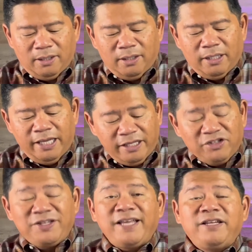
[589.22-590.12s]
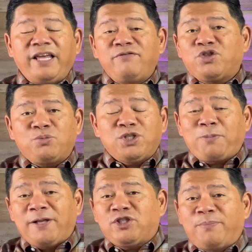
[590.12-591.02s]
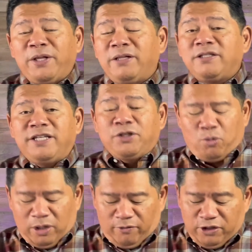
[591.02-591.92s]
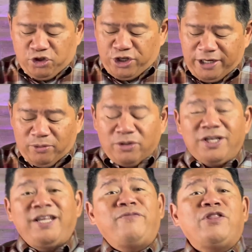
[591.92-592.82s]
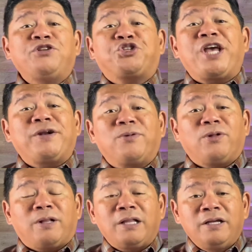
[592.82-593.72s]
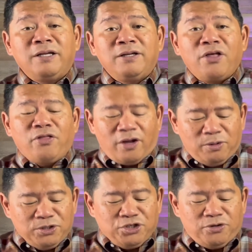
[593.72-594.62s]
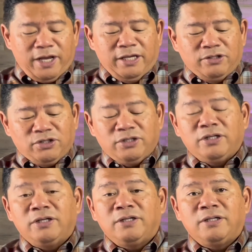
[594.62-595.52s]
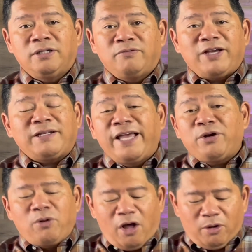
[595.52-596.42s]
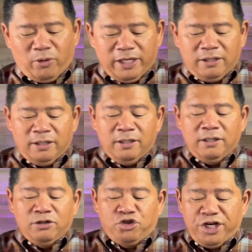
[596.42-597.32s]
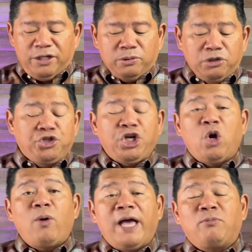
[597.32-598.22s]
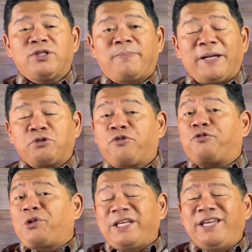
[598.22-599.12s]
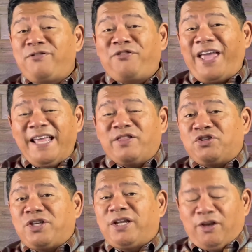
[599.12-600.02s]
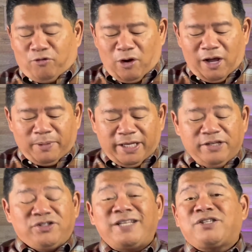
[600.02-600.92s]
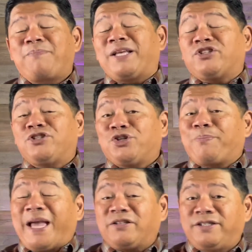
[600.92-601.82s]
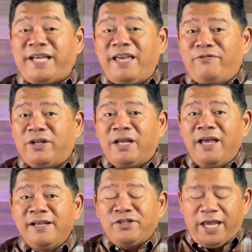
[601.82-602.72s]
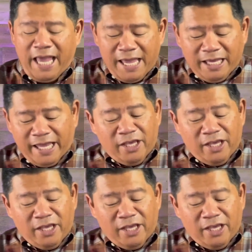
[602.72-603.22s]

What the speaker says: He instead gives the responsibility to one of his generals, and even the general thought it was strange. In fact, later on, when General Joab was about to fully invade the city of Rabbah, he sends a messenger back to David saying, hey, king,